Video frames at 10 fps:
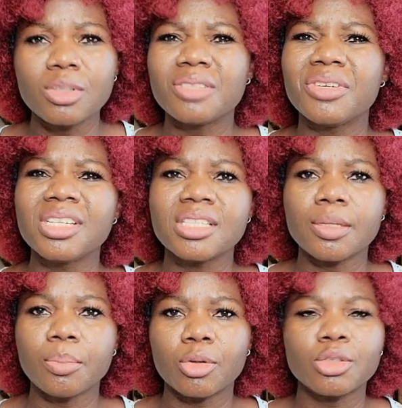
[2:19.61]
It's very
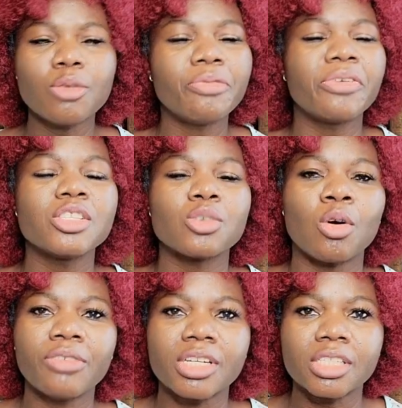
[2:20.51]
simple. Don't fuss
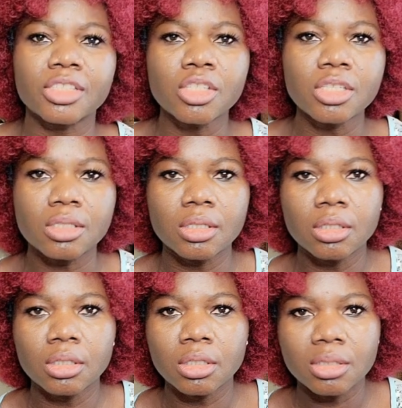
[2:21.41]
over it. Just
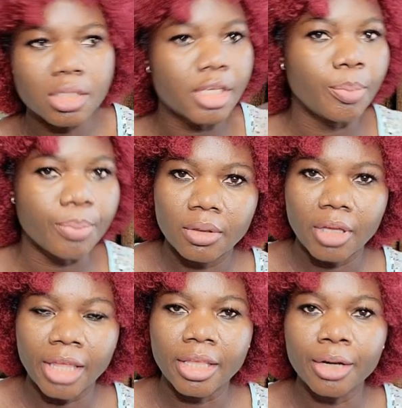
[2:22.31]
skip
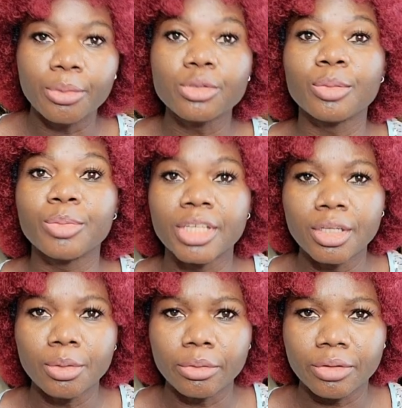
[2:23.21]
and then go to the
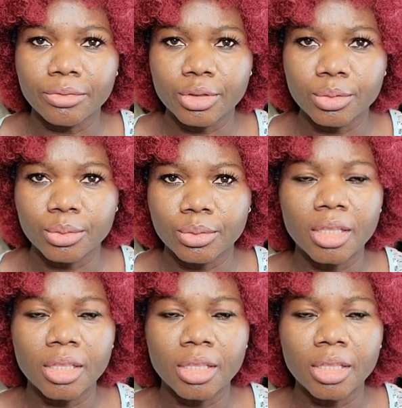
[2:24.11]
beginning of the video.